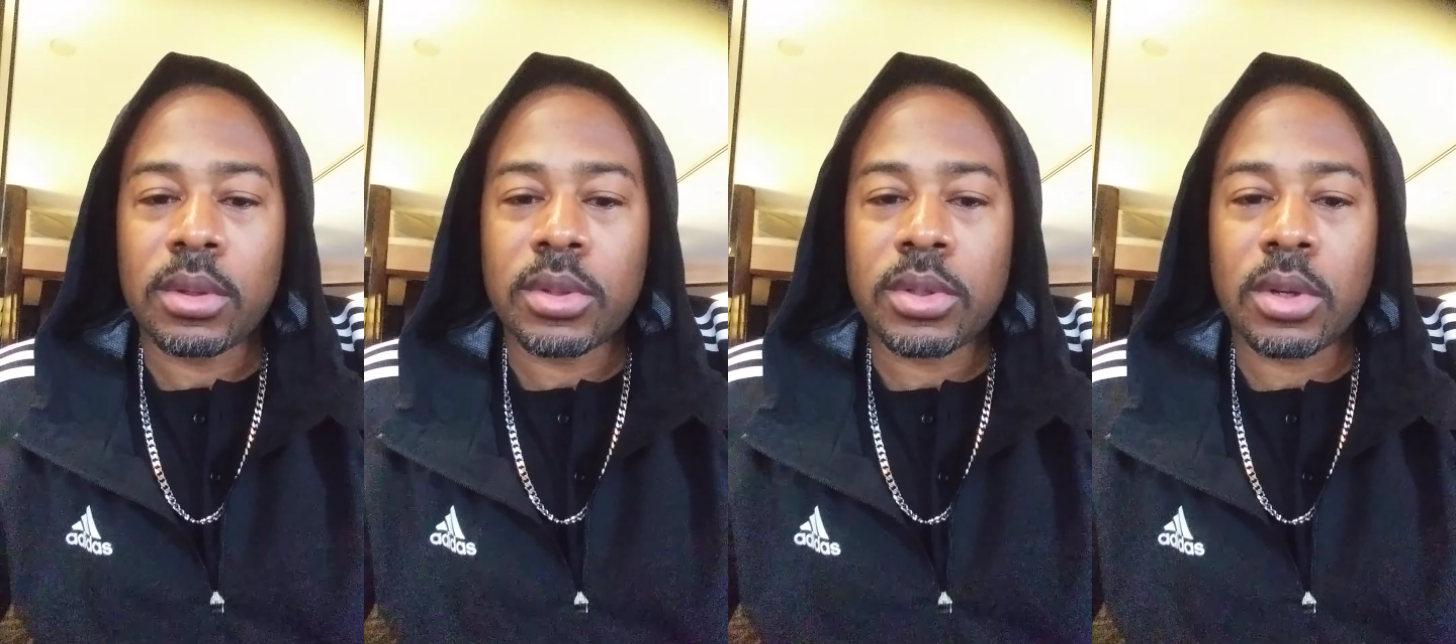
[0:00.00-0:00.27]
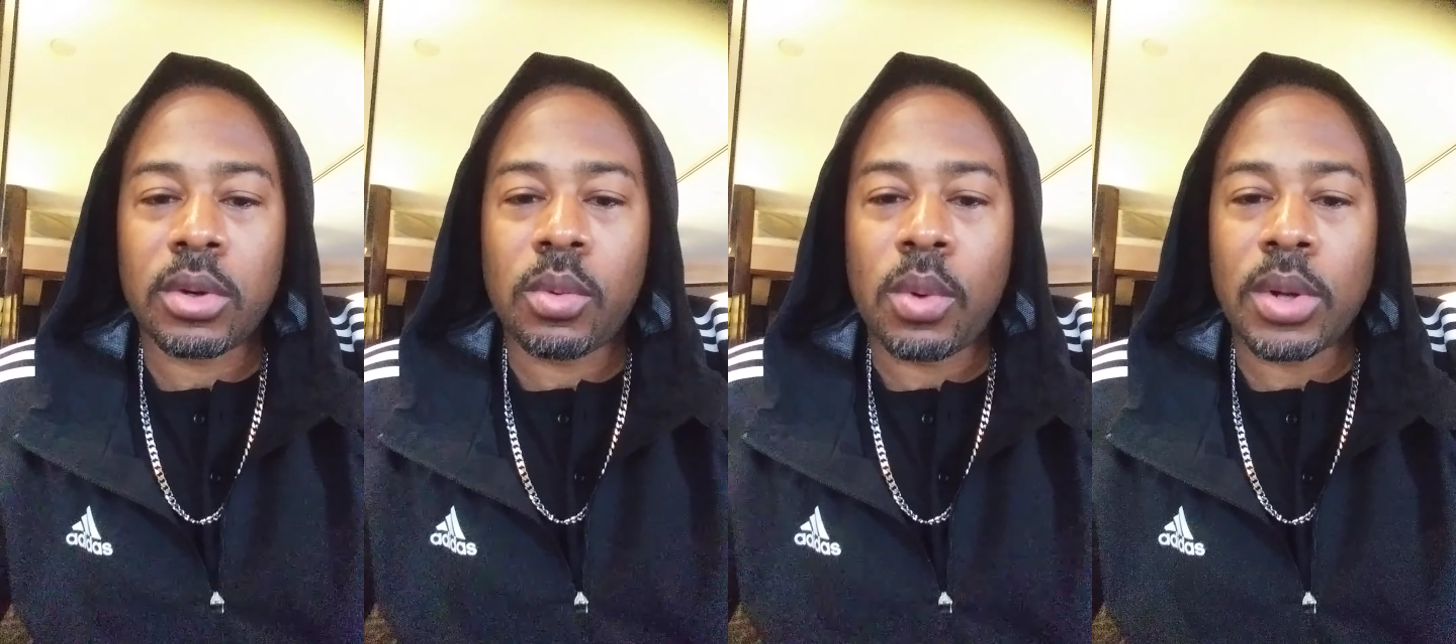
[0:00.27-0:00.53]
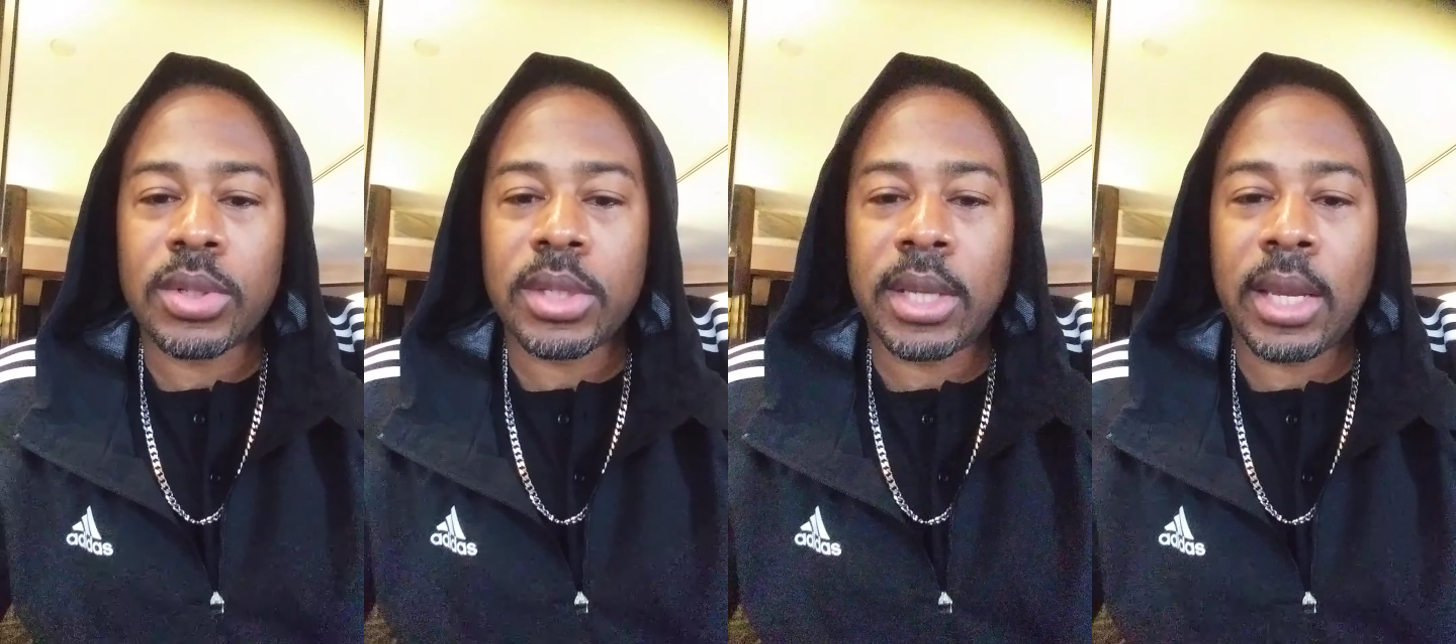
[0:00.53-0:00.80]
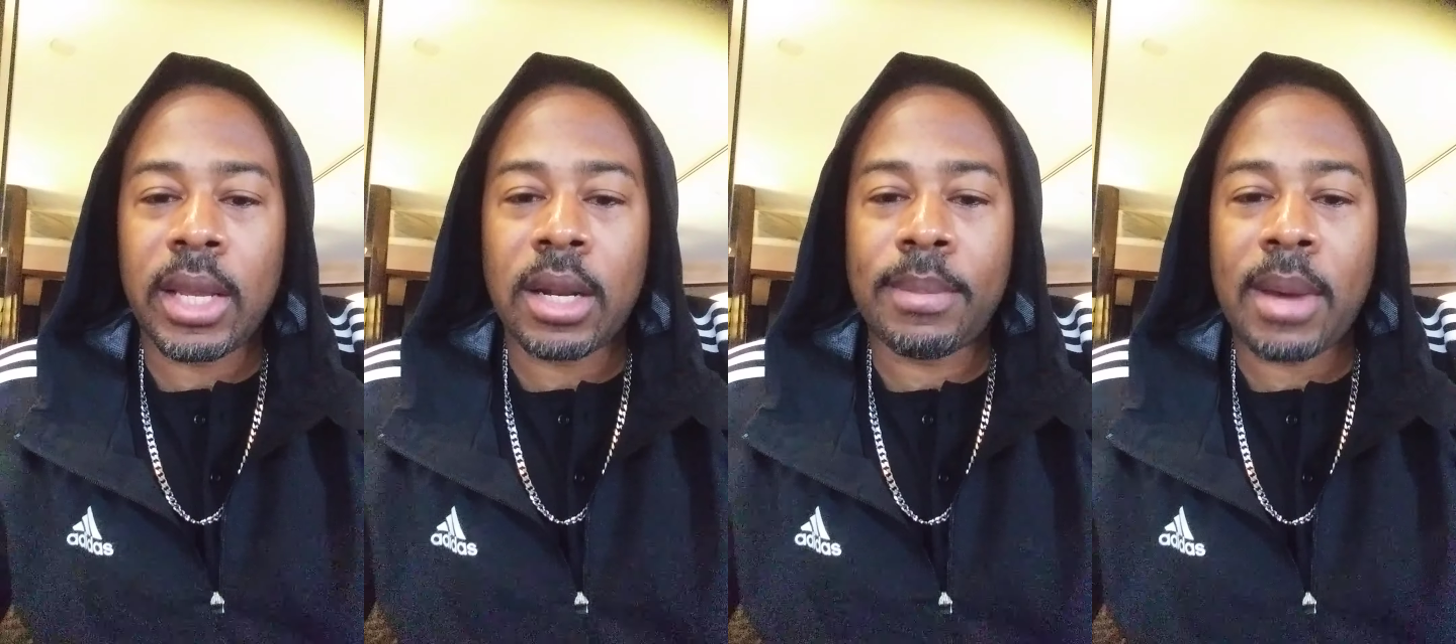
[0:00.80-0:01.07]
So once
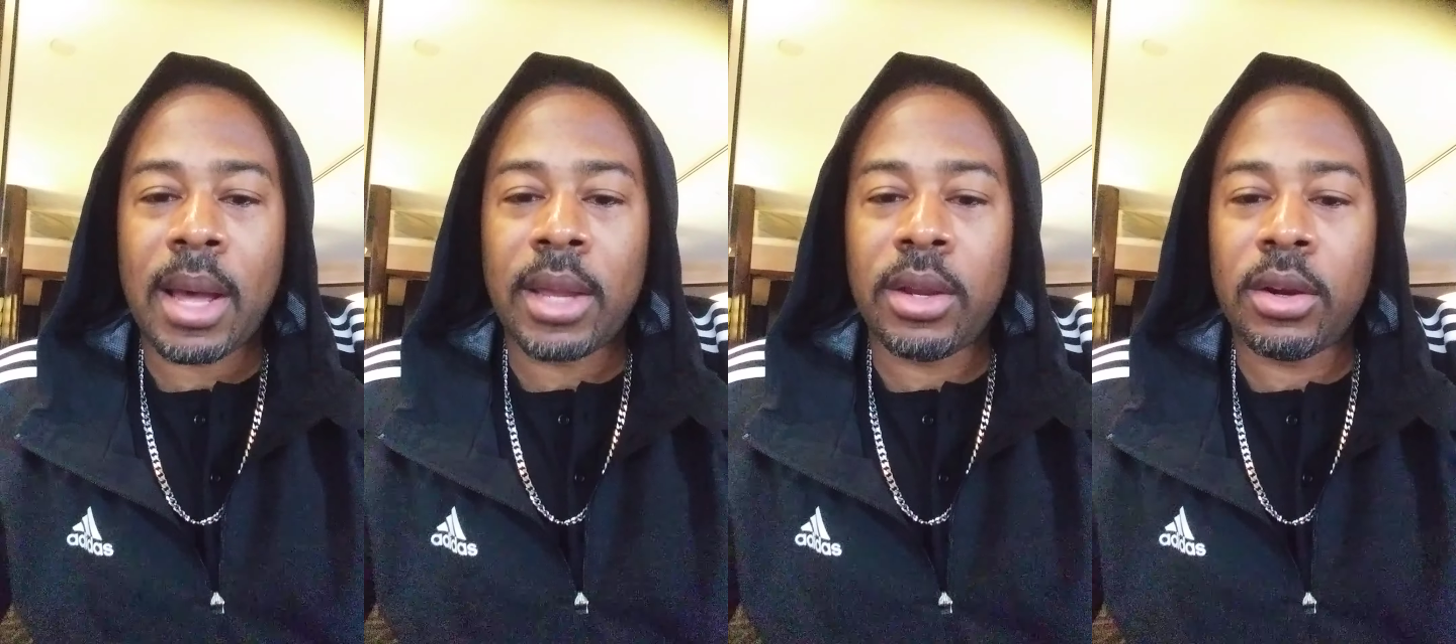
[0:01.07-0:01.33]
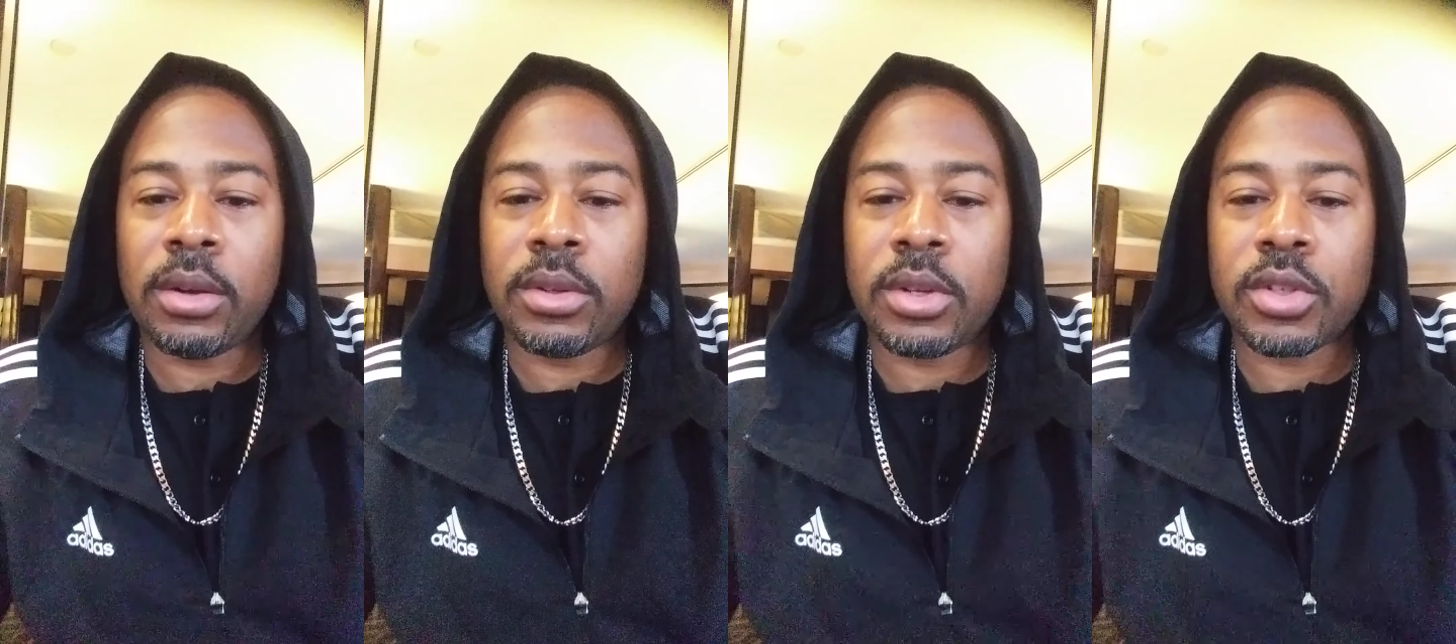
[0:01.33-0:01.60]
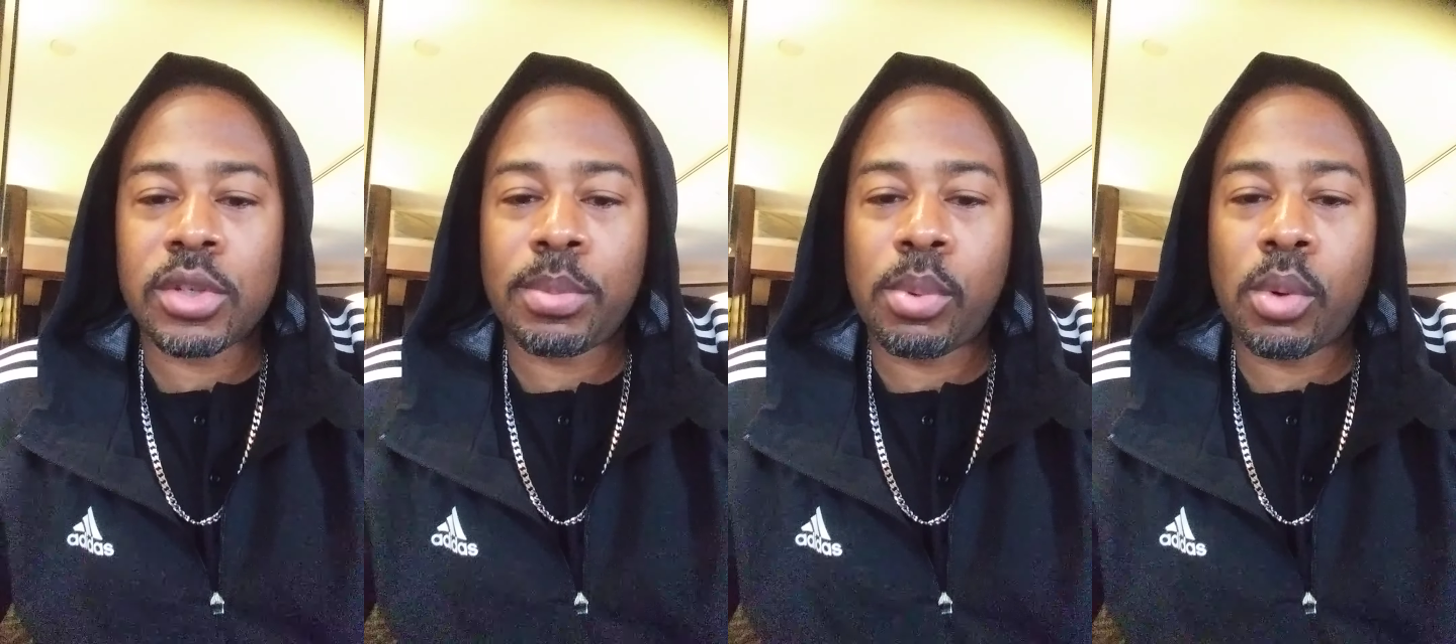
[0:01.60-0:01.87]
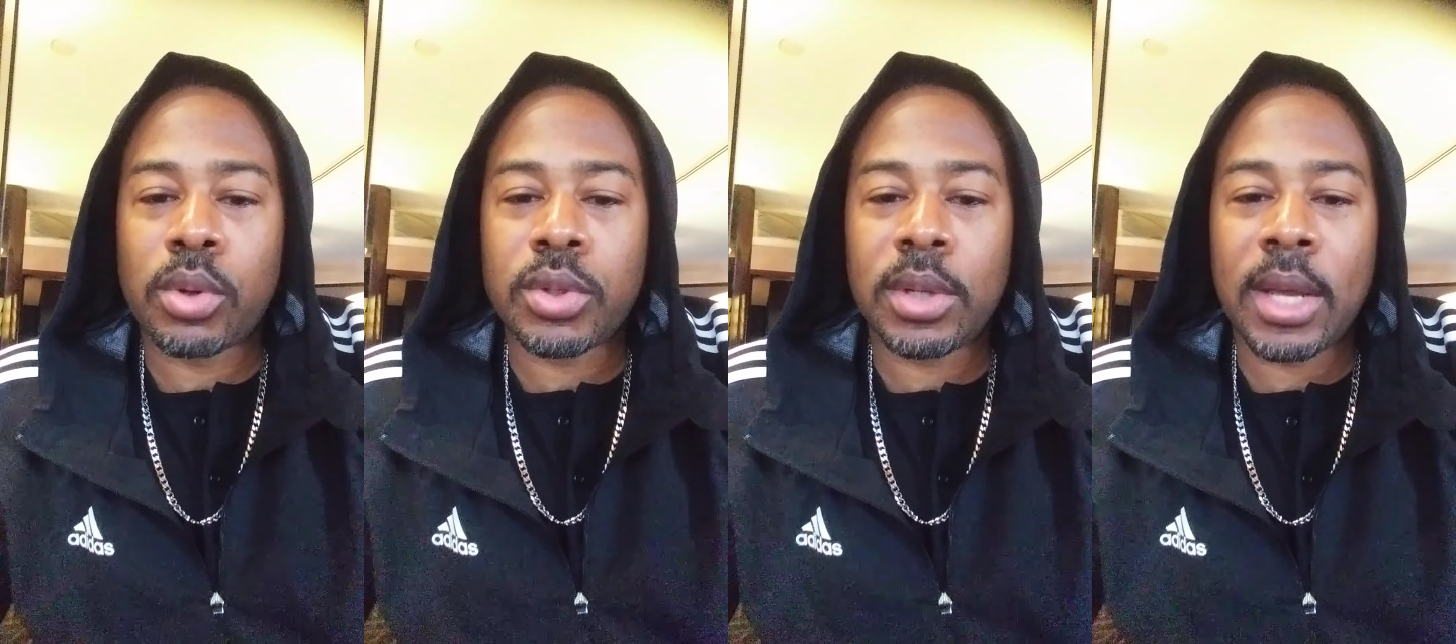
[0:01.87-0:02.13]
again, I'm out here to
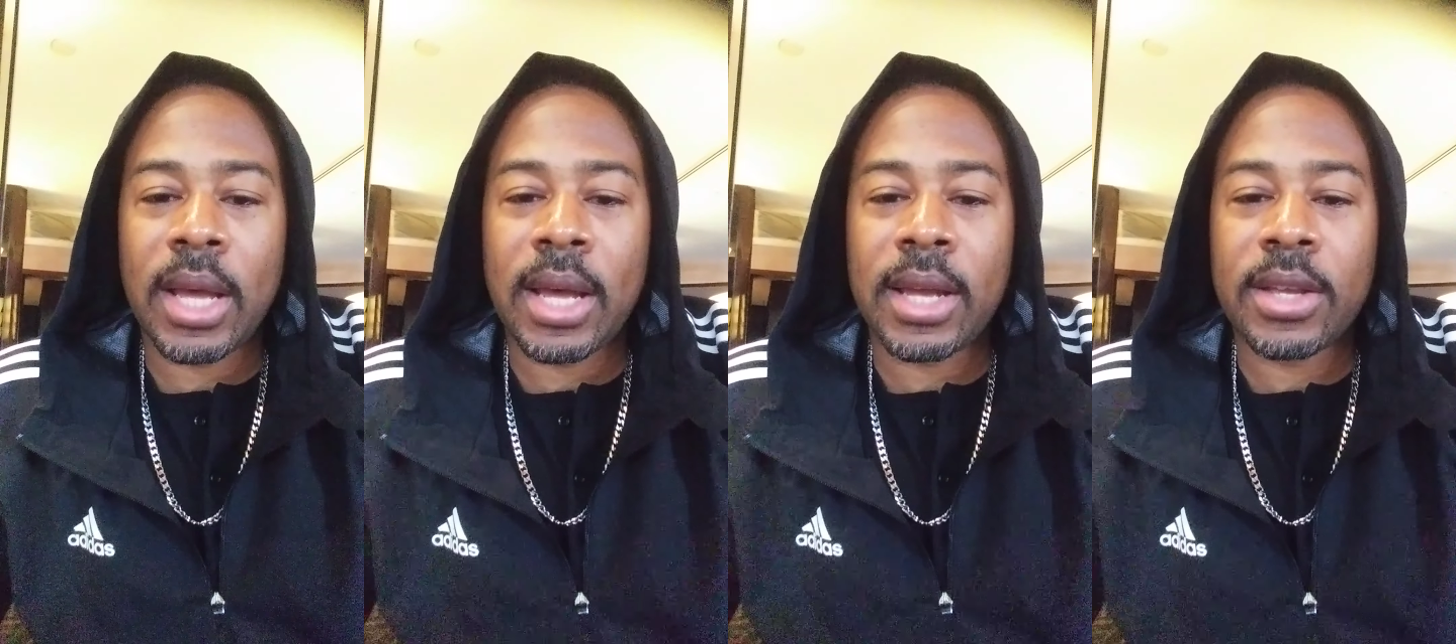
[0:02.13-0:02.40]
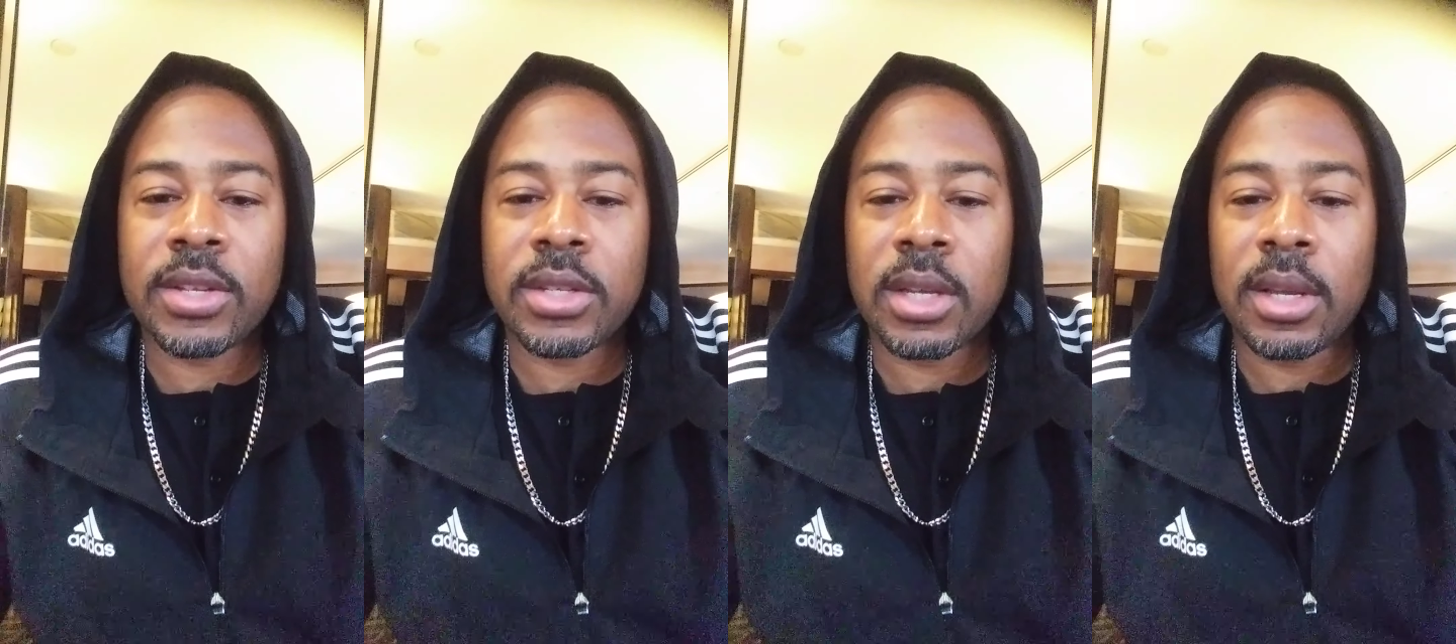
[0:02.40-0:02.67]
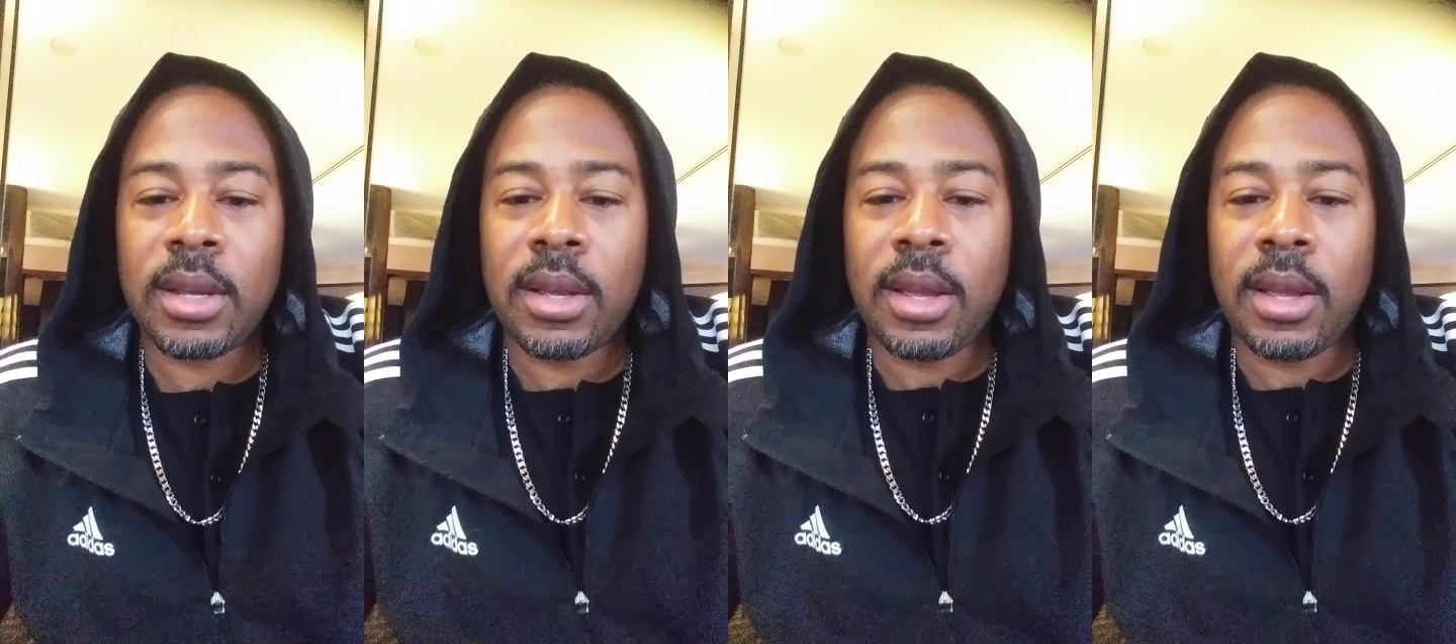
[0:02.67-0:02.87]
support you guys.